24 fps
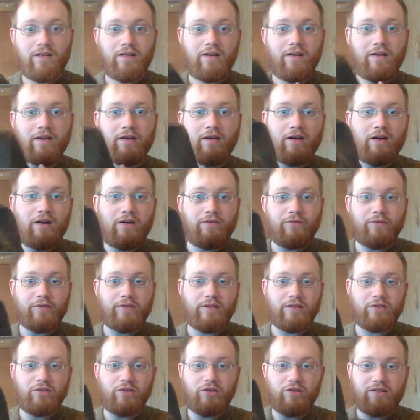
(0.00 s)
Get off with
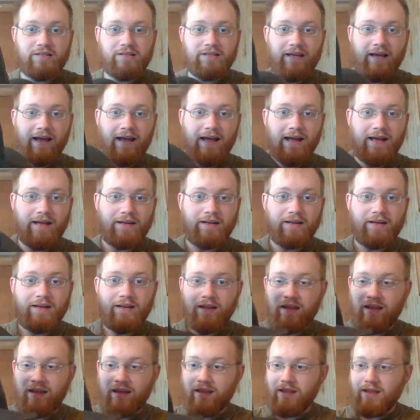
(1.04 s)
the looks of the hat.
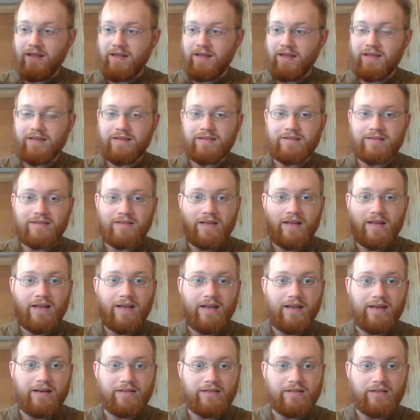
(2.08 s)
It
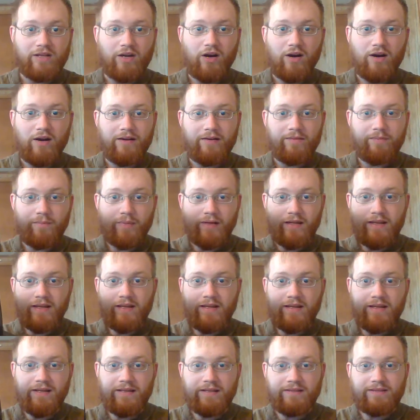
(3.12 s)
is cotton, but
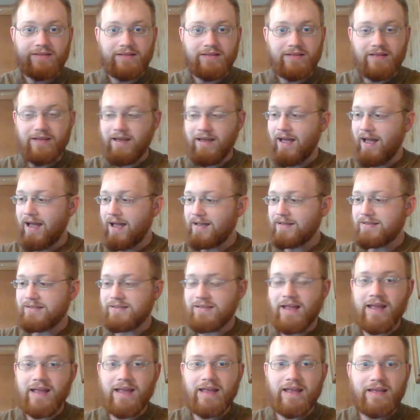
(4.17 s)
it has
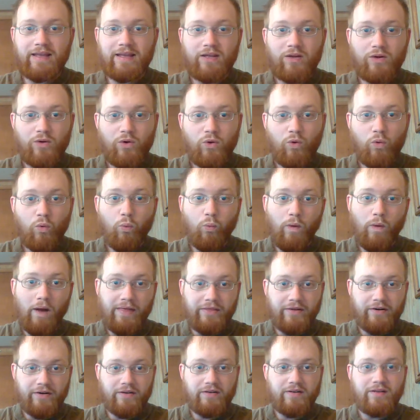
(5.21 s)
a
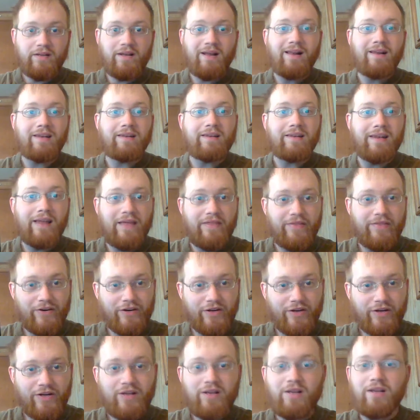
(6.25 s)
weathered
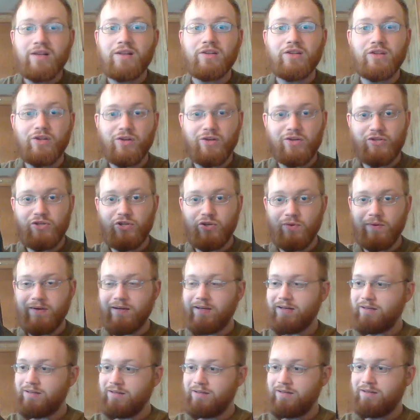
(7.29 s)
leather look to
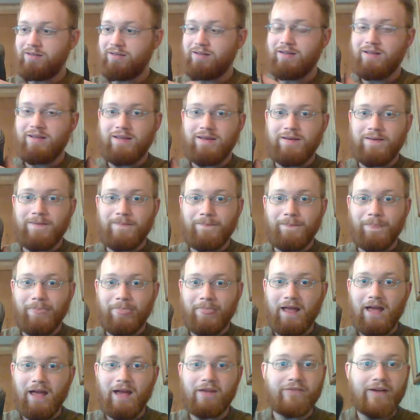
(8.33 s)
it.
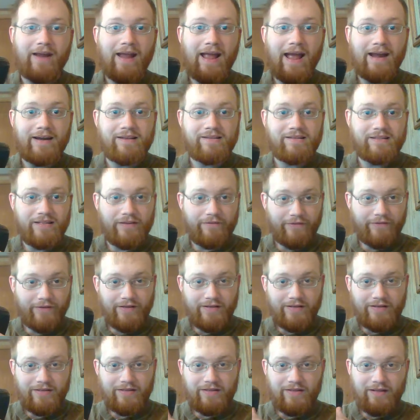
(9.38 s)
Every hat is
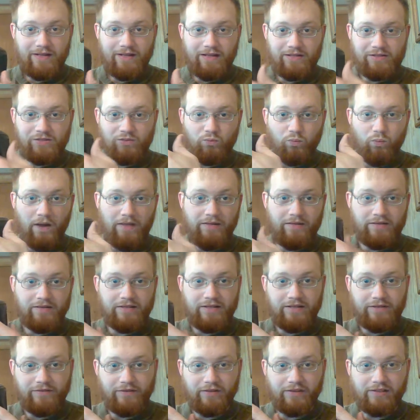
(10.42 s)
different. It's weathered
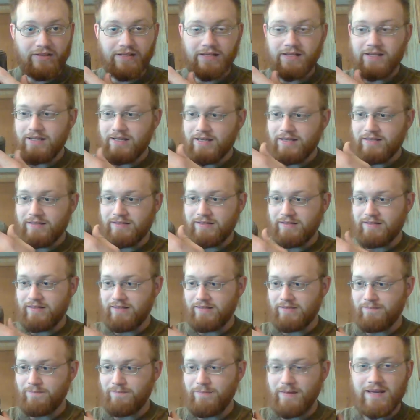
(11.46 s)
differently. It's
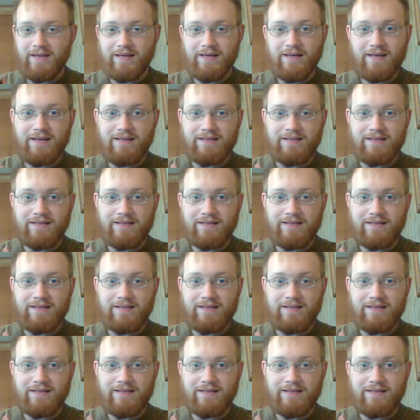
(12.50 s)
beaten.